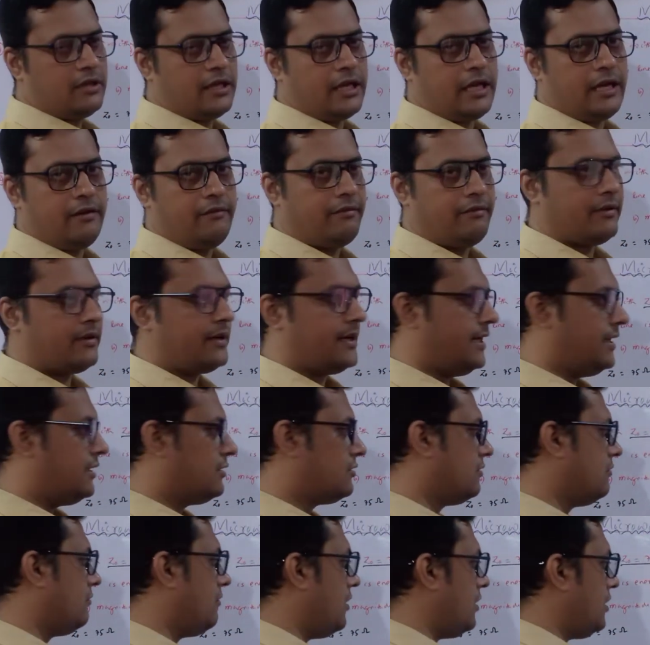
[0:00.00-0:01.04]
infinite. So
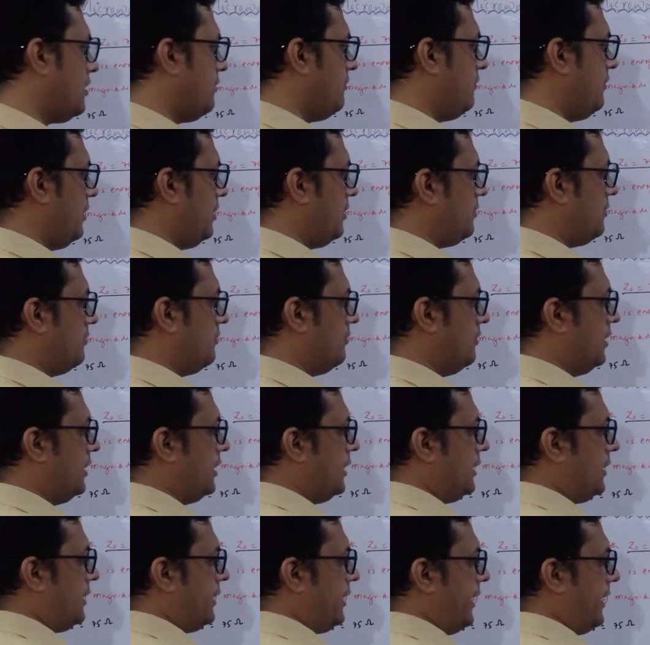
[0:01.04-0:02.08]
what you will do,
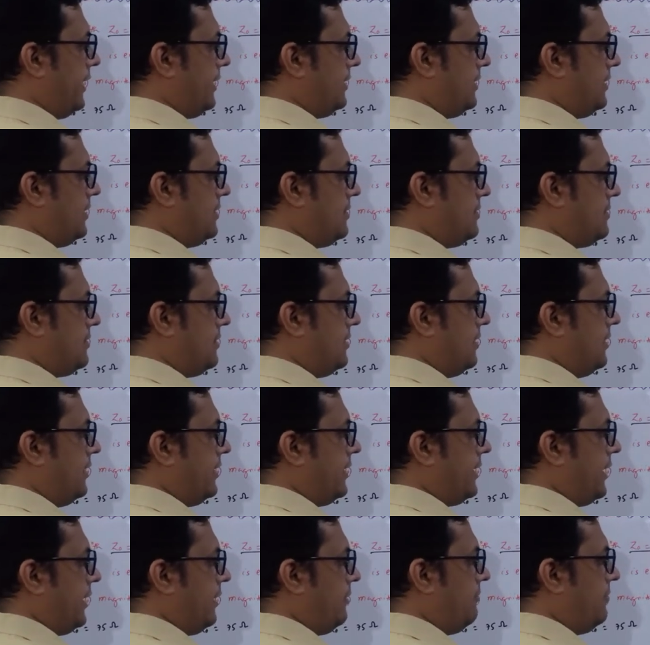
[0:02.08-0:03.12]
take this
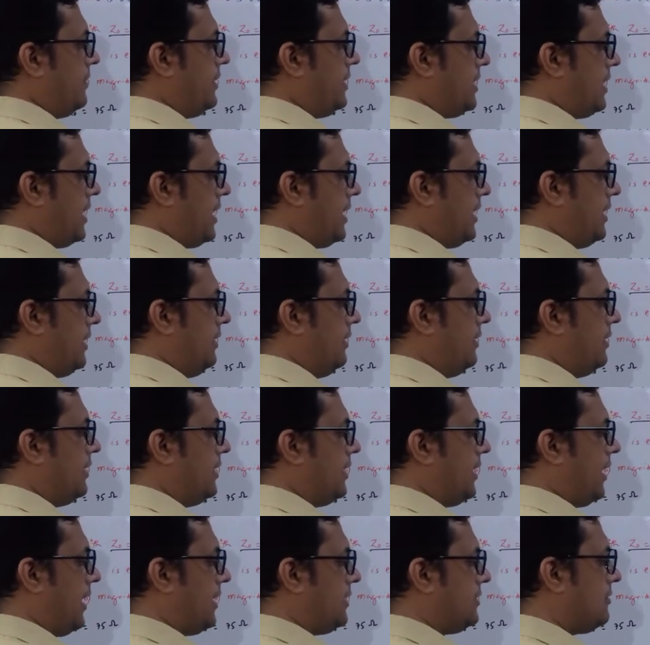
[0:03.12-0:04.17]
10 beta L
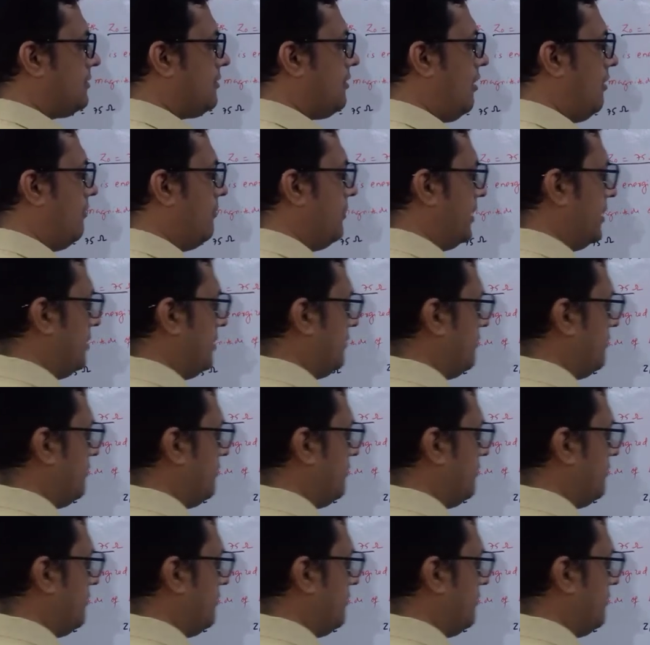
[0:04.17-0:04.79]
as common